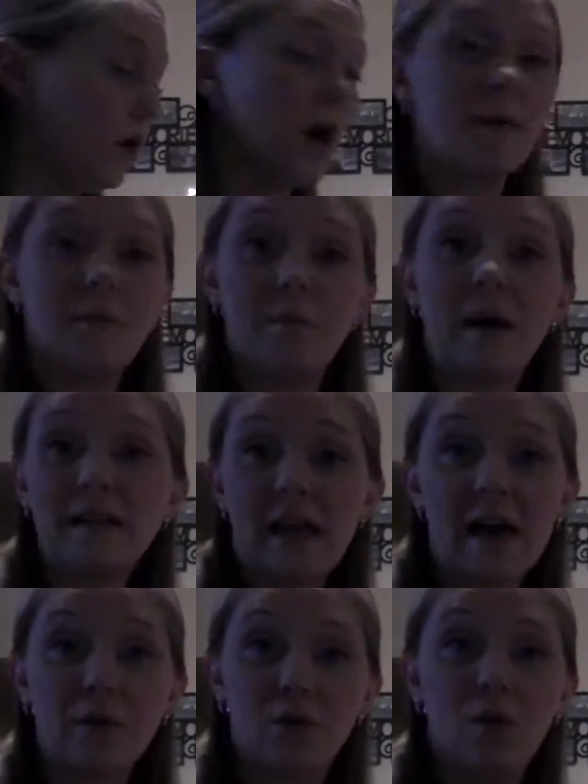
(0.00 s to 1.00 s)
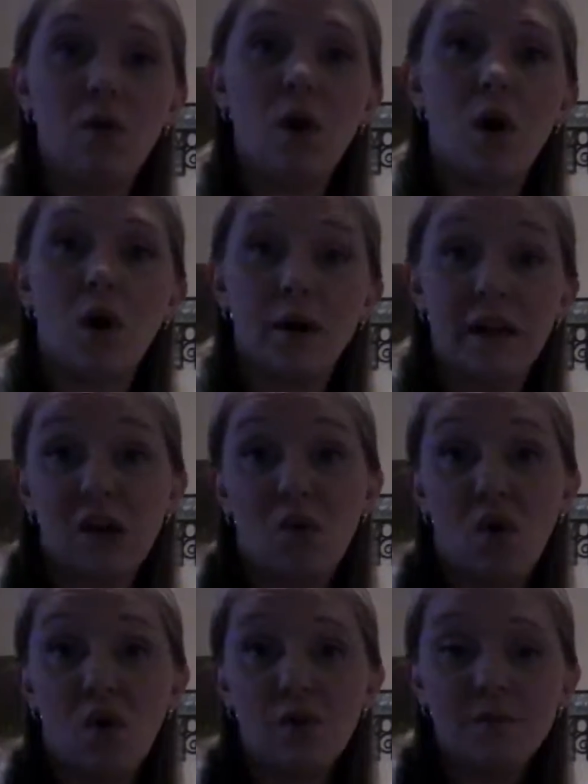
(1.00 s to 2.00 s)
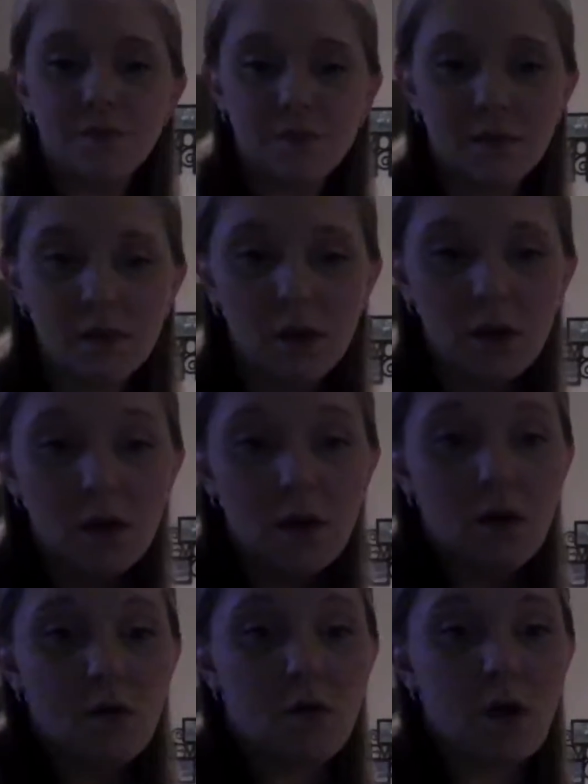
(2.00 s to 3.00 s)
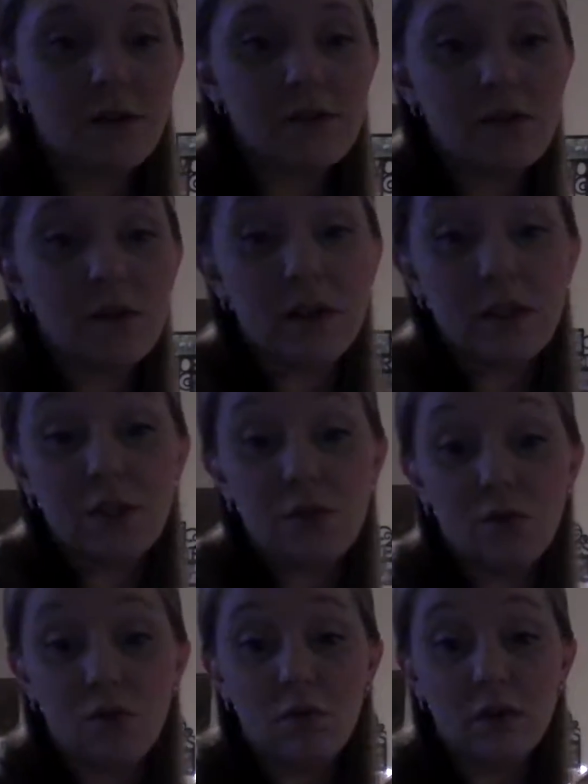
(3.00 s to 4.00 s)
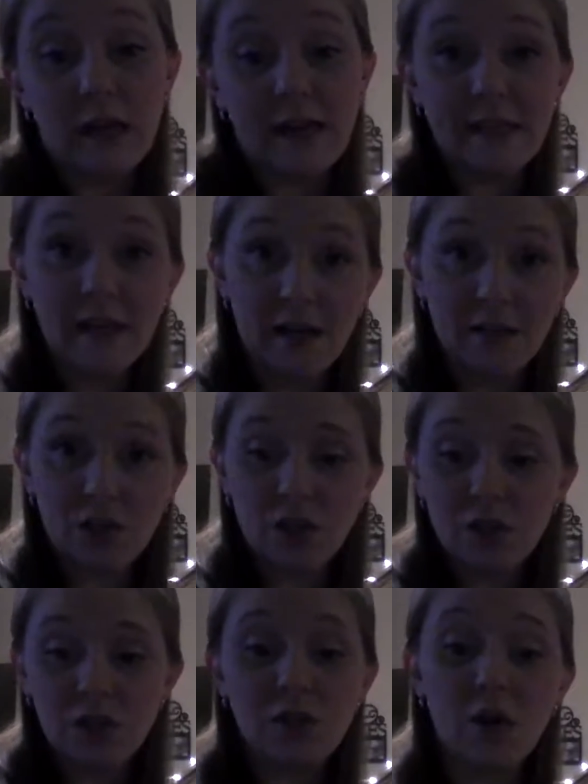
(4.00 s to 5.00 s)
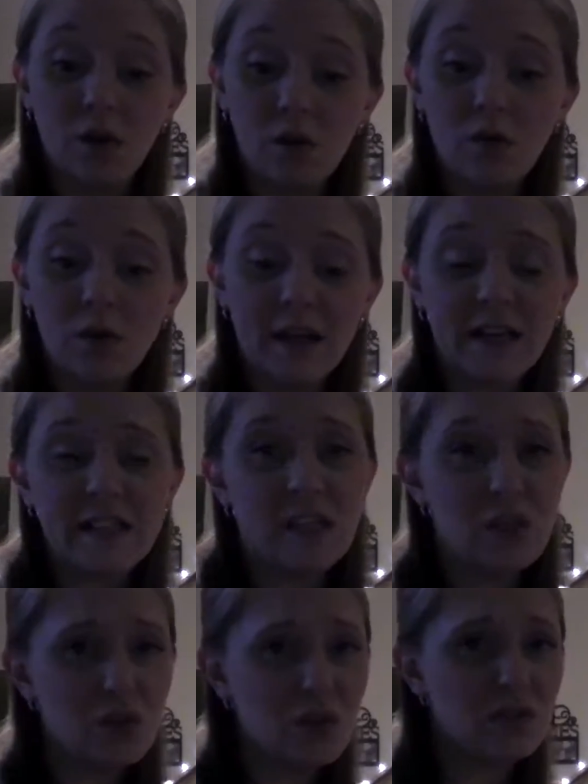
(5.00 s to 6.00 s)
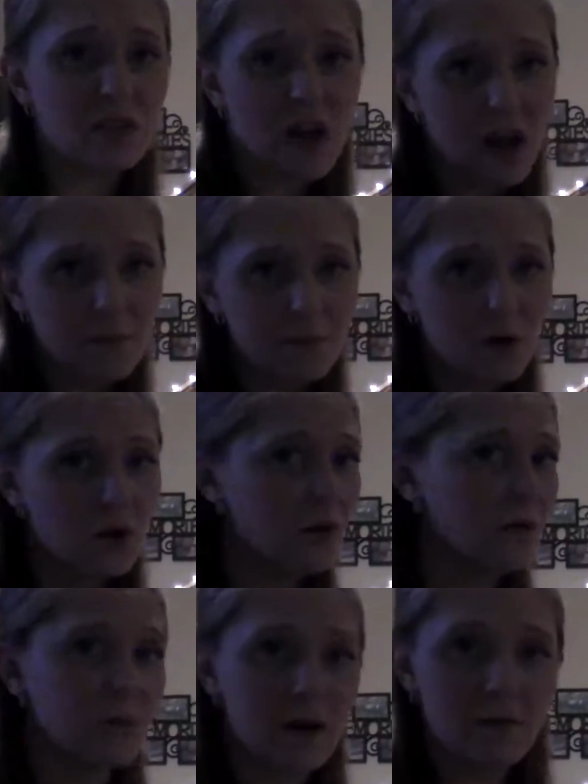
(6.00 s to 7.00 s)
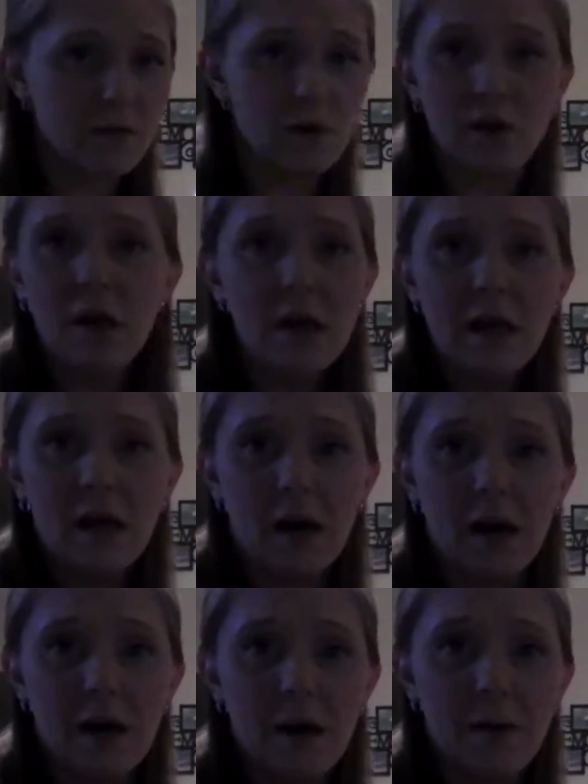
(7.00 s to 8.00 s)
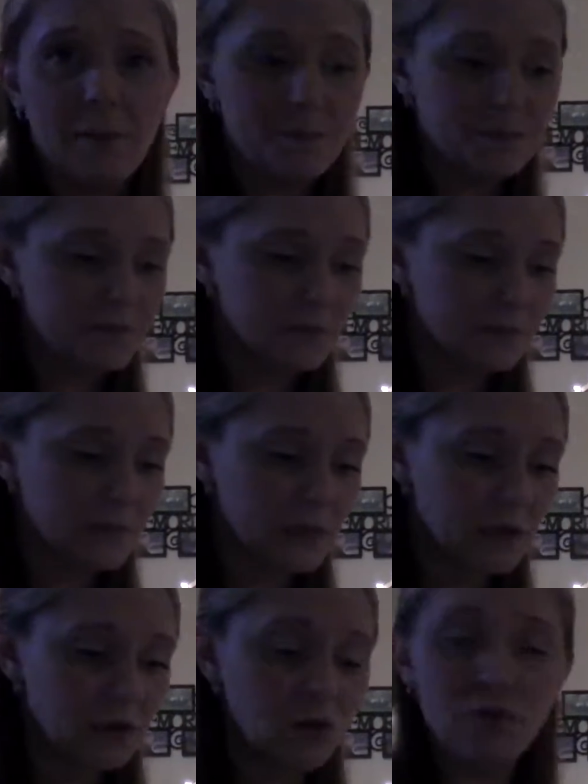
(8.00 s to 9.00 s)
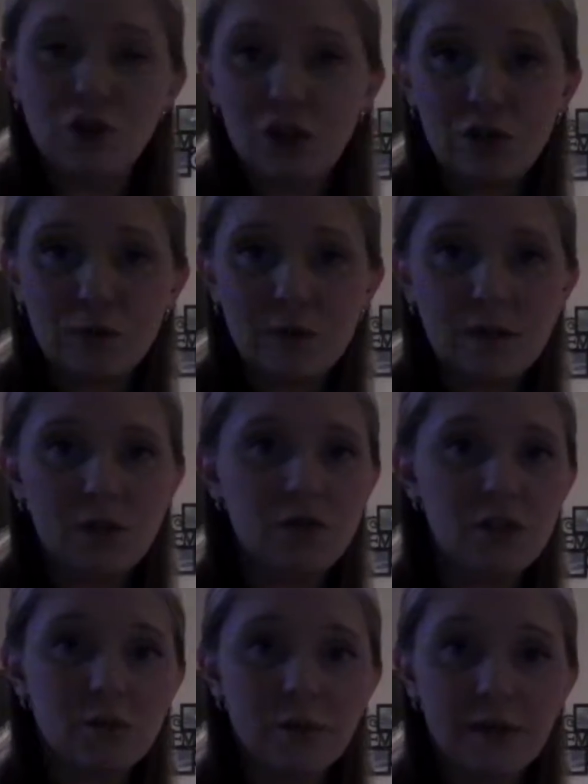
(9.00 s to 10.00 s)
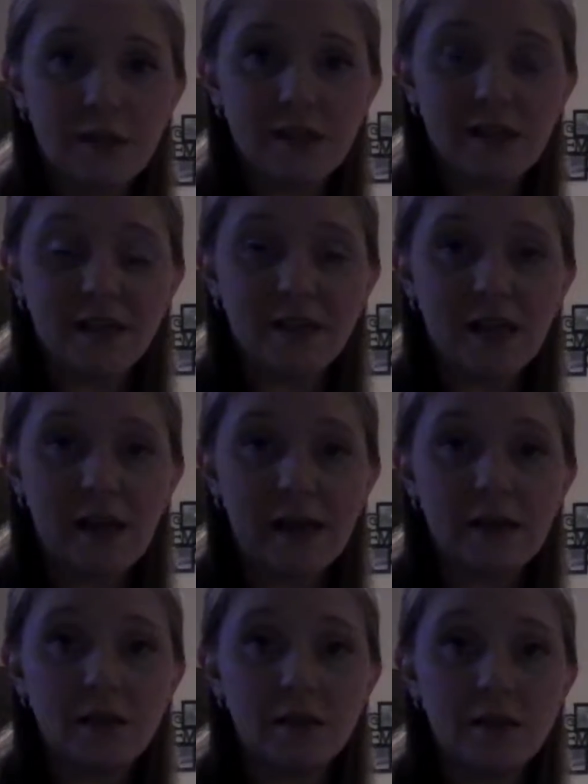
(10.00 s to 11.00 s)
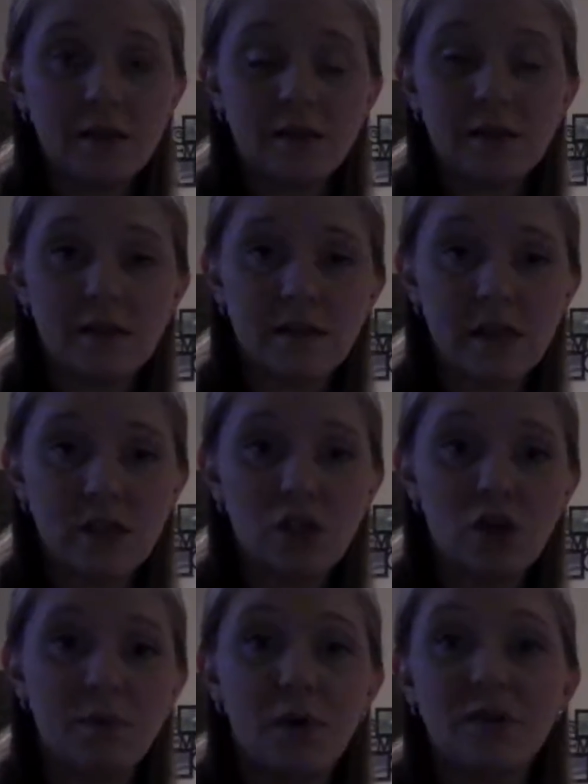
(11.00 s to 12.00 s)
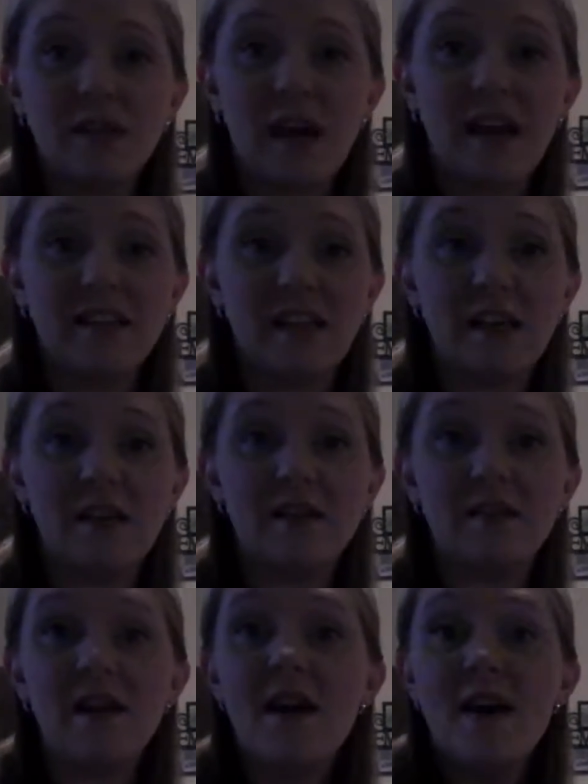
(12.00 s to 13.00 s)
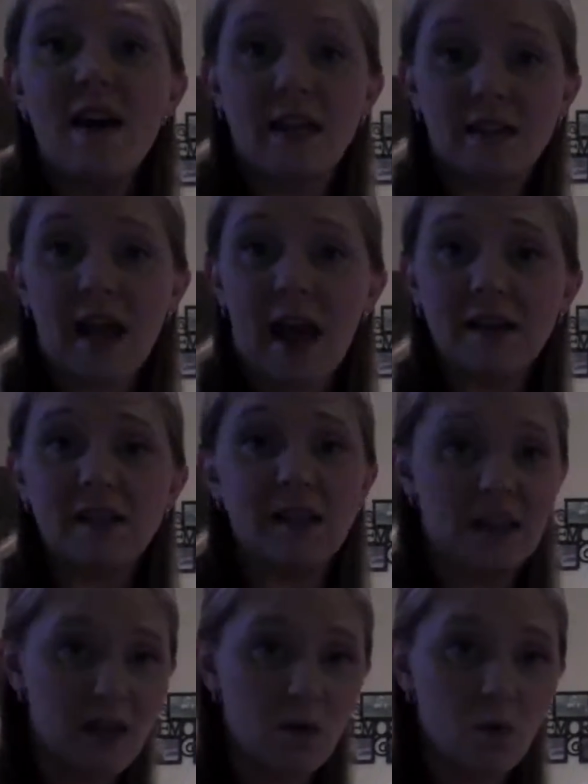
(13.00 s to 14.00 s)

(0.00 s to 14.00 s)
on bilateral or equal. We're also going to do light touch. So like I said, you can use a cotton ball or whatever you choose. You just want to assess that the sensation on both sides is intact and